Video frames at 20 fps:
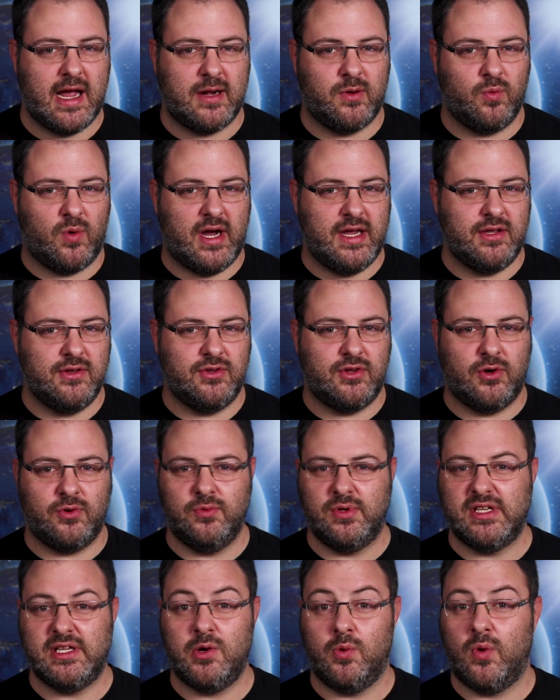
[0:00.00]
and why you
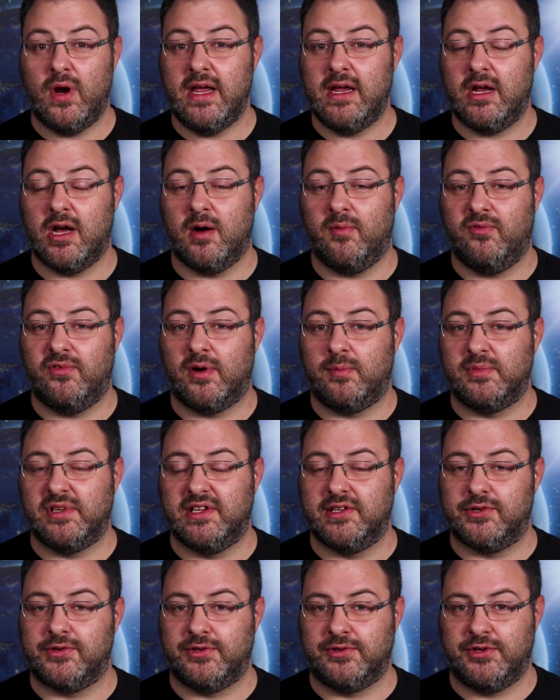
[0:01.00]
don't really wake up from
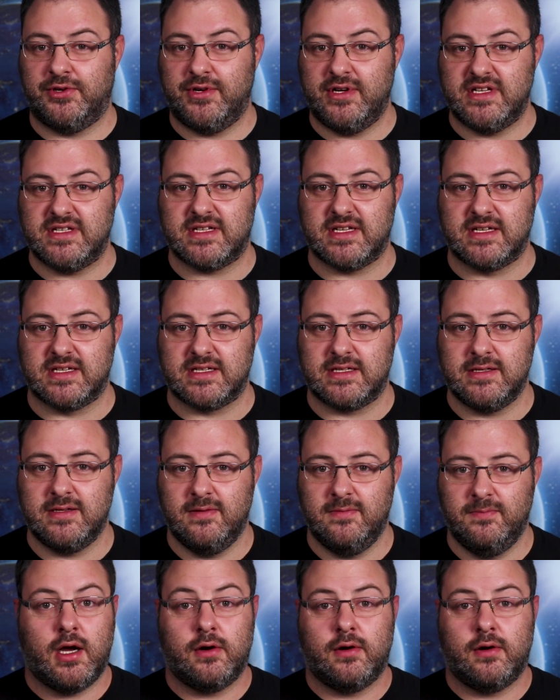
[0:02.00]
little noises.